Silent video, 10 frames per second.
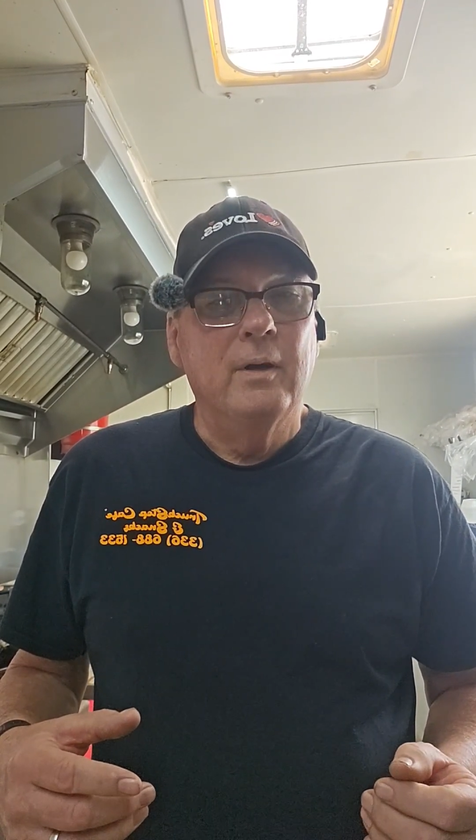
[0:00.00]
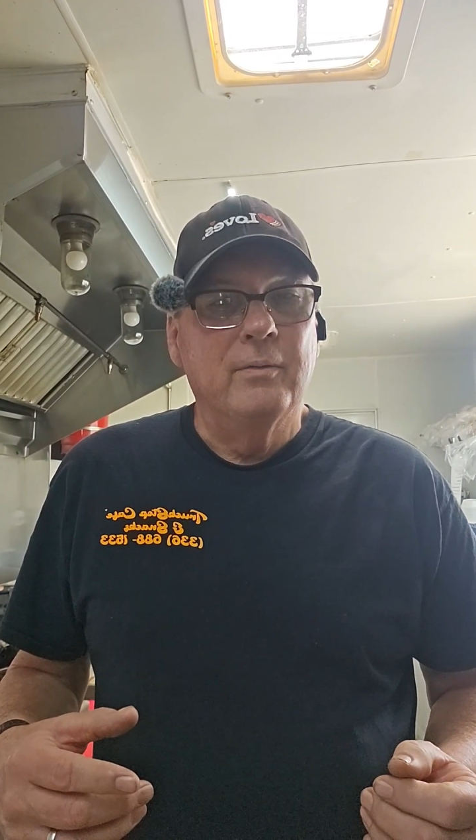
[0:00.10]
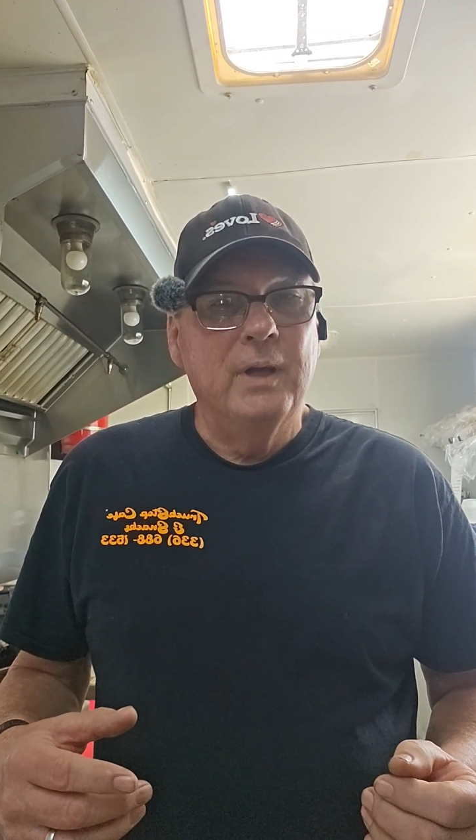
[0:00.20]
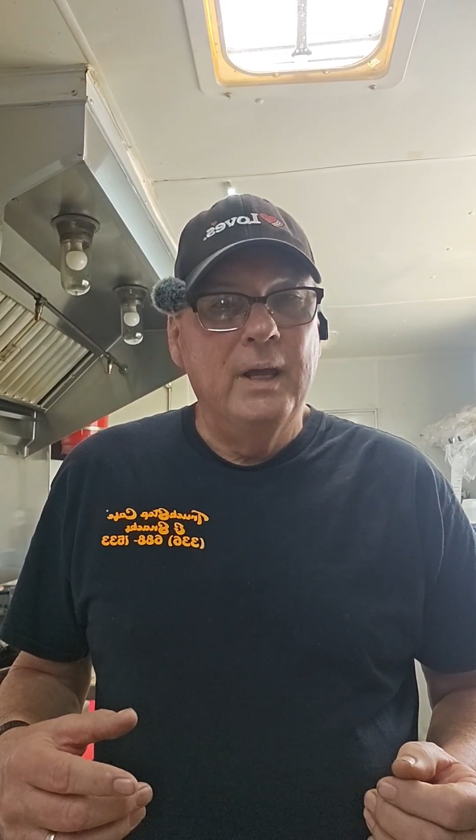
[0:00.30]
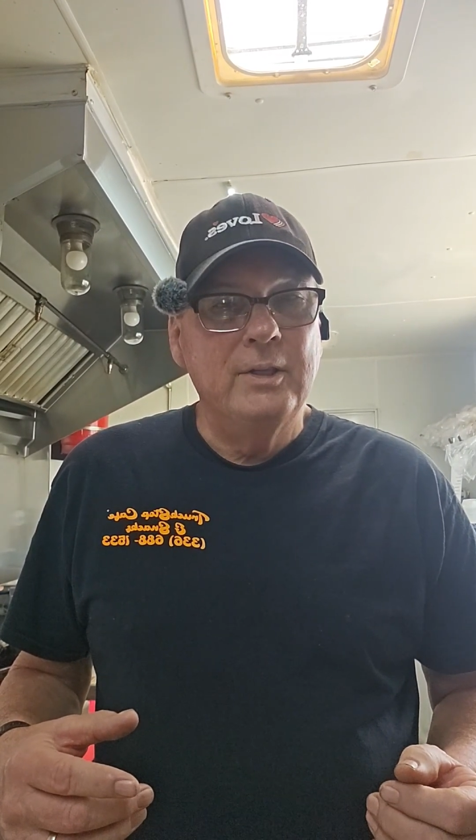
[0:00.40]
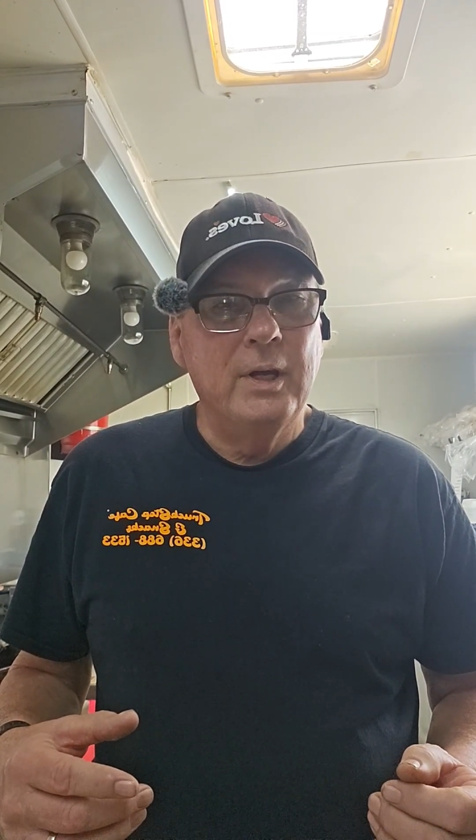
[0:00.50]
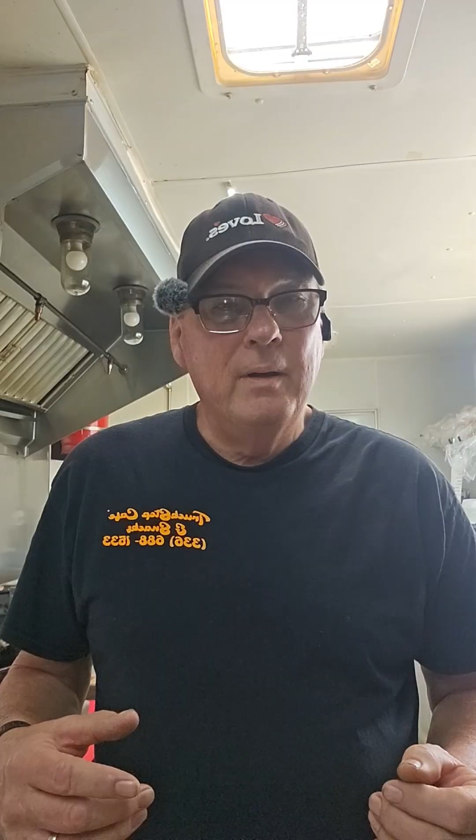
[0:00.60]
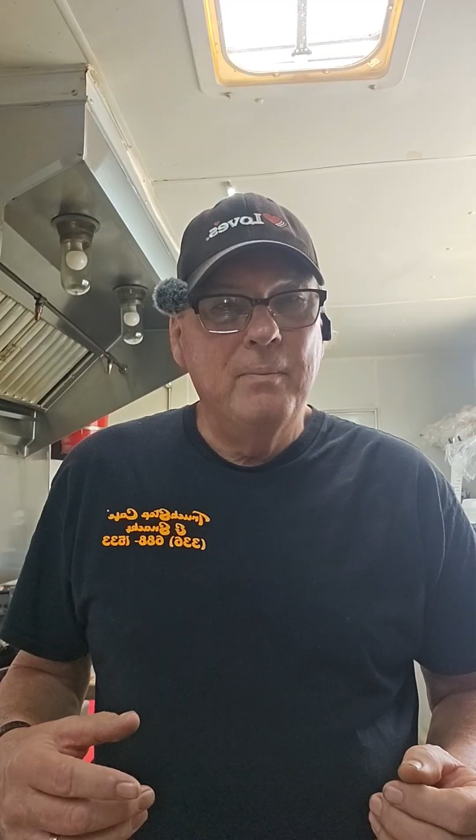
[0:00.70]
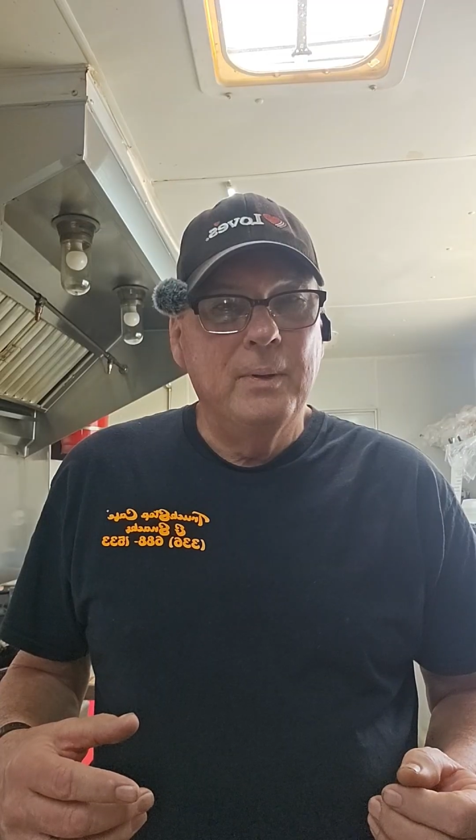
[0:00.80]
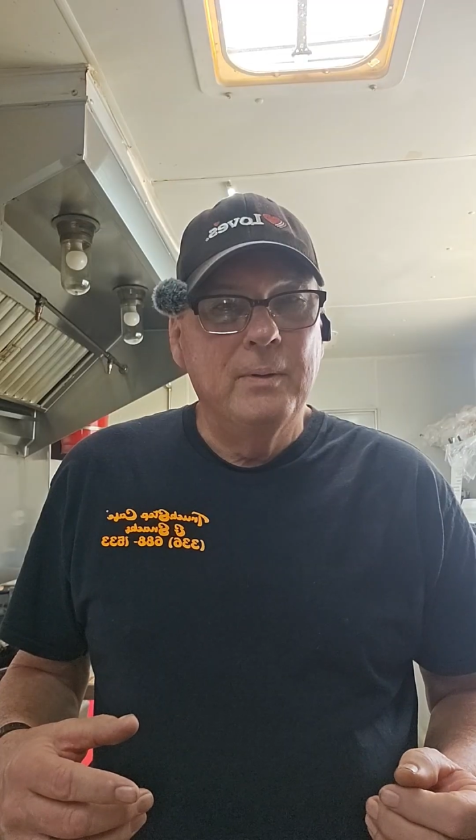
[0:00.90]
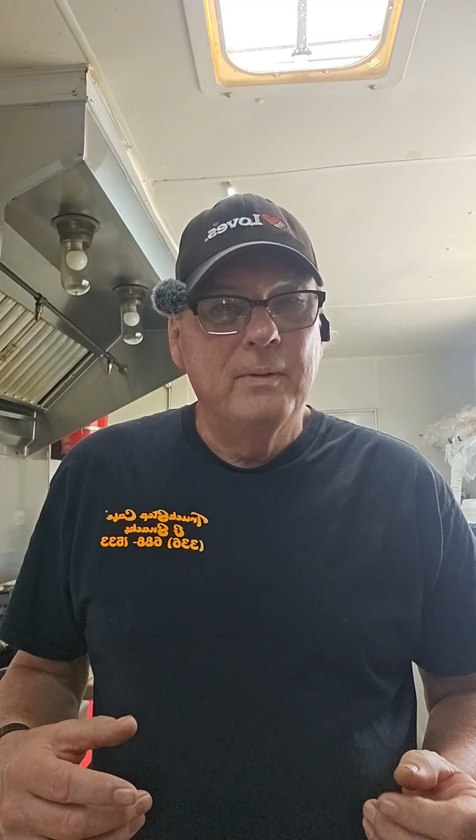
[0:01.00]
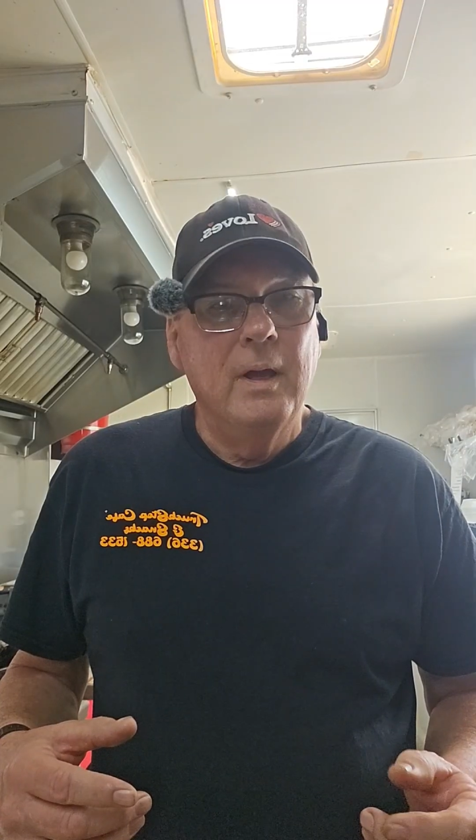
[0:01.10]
of ketchup,